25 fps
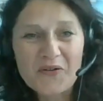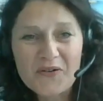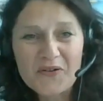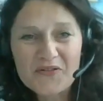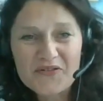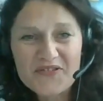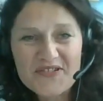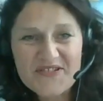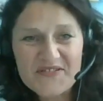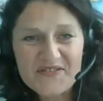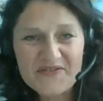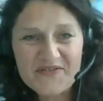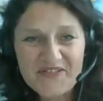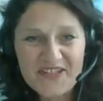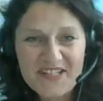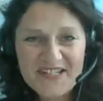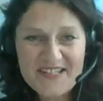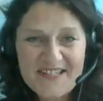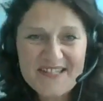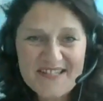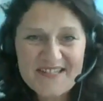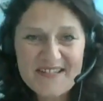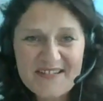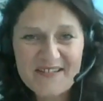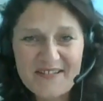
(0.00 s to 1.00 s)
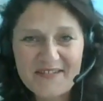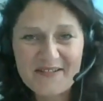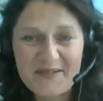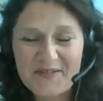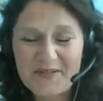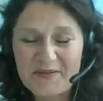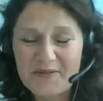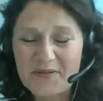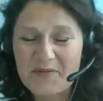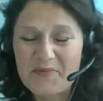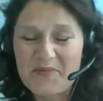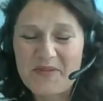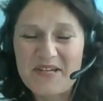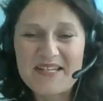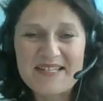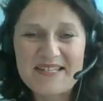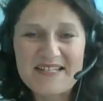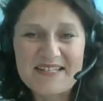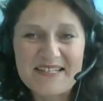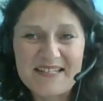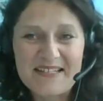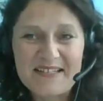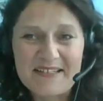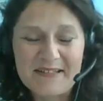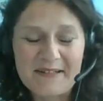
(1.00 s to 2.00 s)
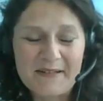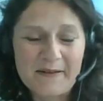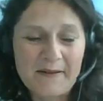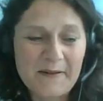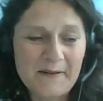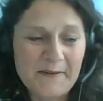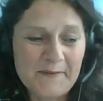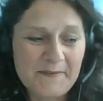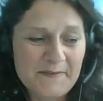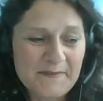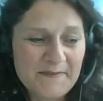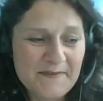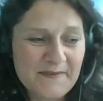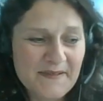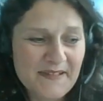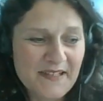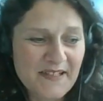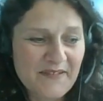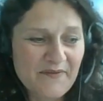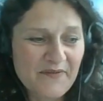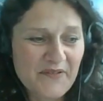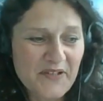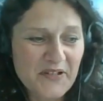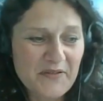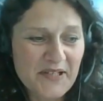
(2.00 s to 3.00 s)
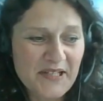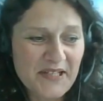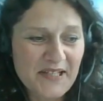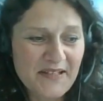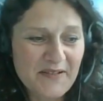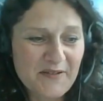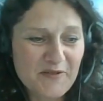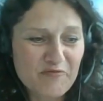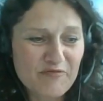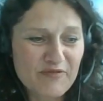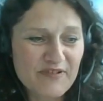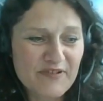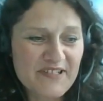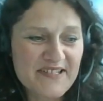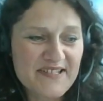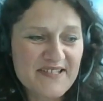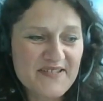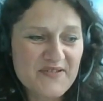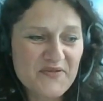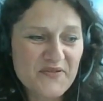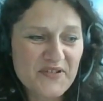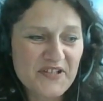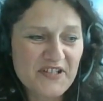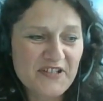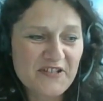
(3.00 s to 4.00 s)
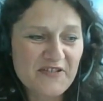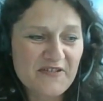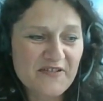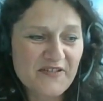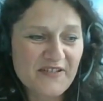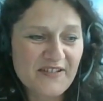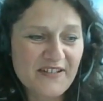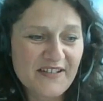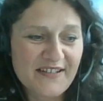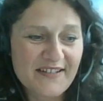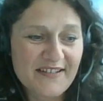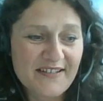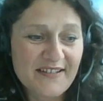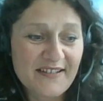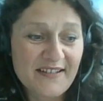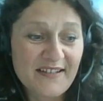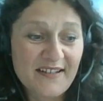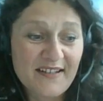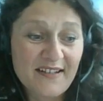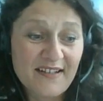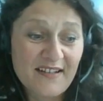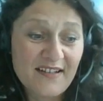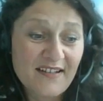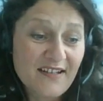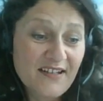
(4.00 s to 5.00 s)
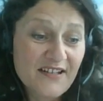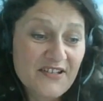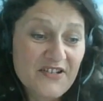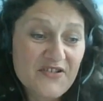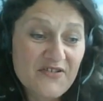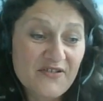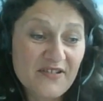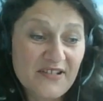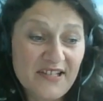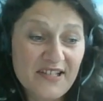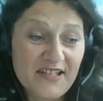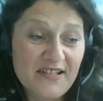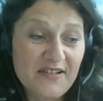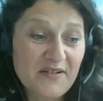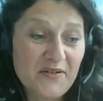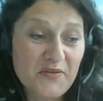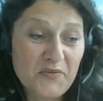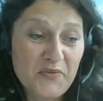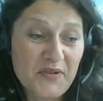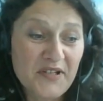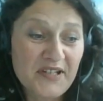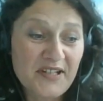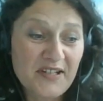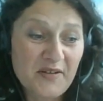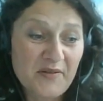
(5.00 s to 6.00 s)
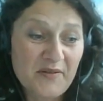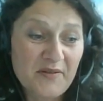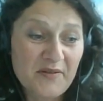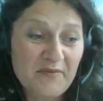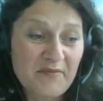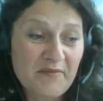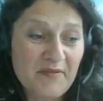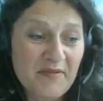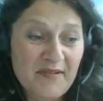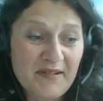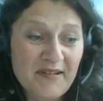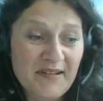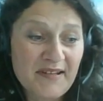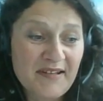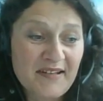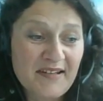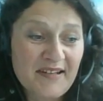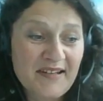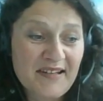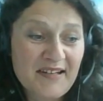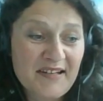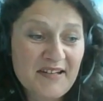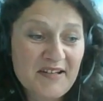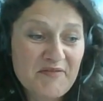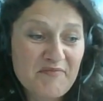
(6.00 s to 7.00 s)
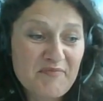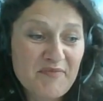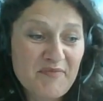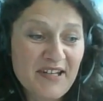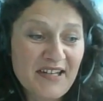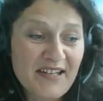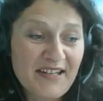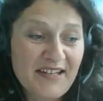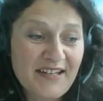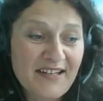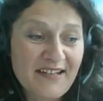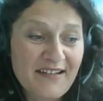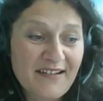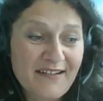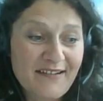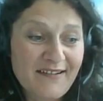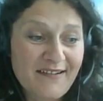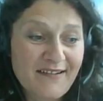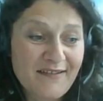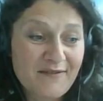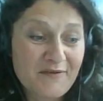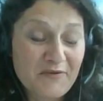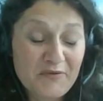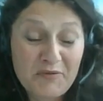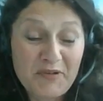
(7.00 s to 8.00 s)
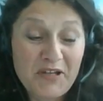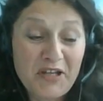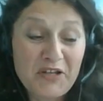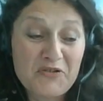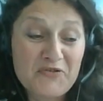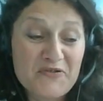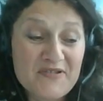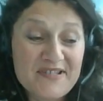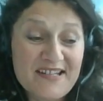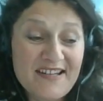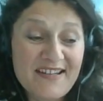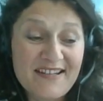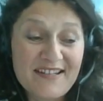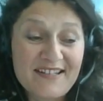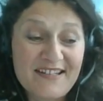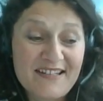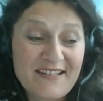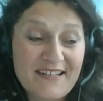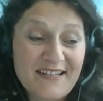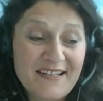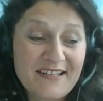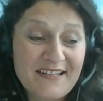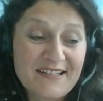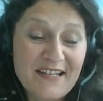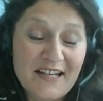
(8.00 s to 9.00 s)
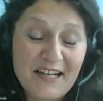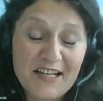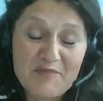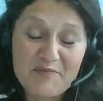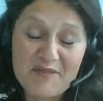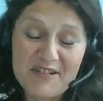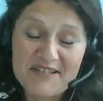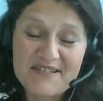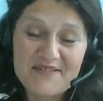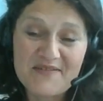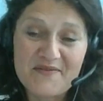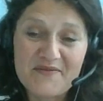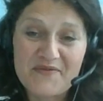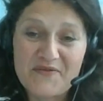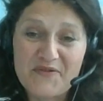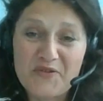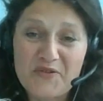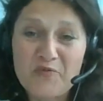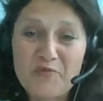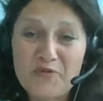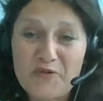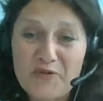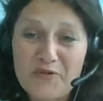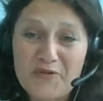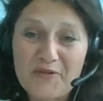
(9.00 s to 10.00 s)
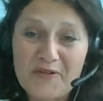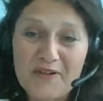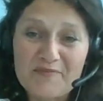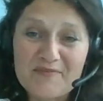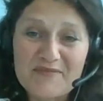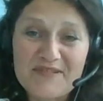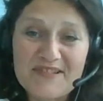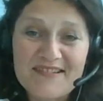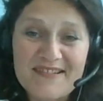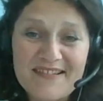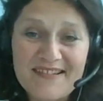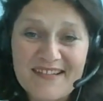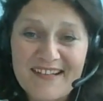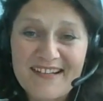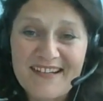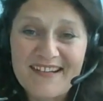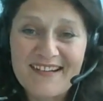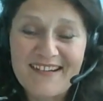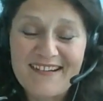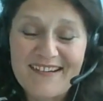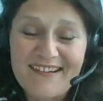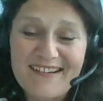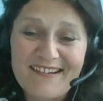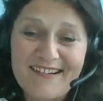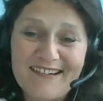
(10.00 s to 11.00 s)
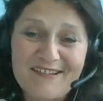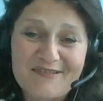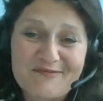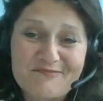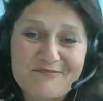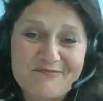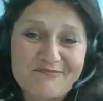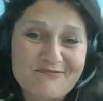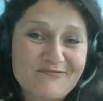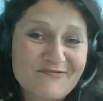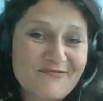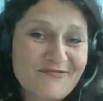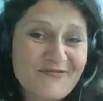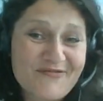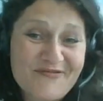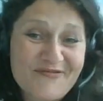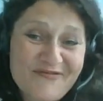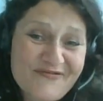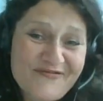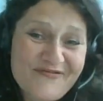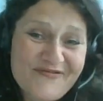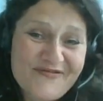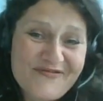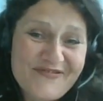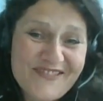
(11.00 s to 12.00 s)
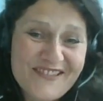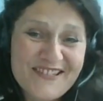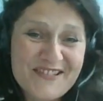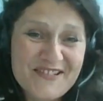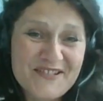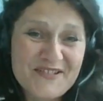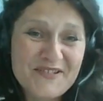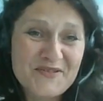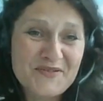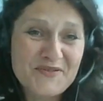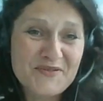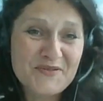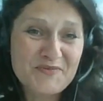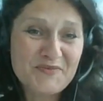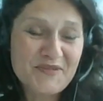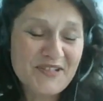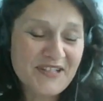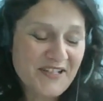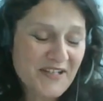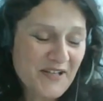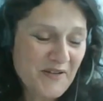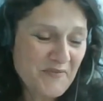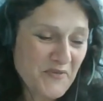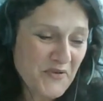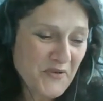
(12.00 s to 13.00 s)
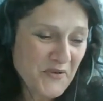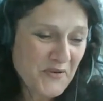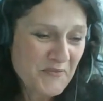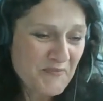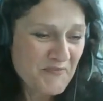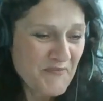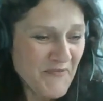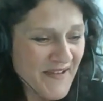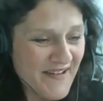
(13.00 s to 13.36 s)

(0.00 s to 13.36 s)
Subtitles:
those advice. They were amazing. I'm very pleased to hear that actually we can make, we can use any elements of your programs to become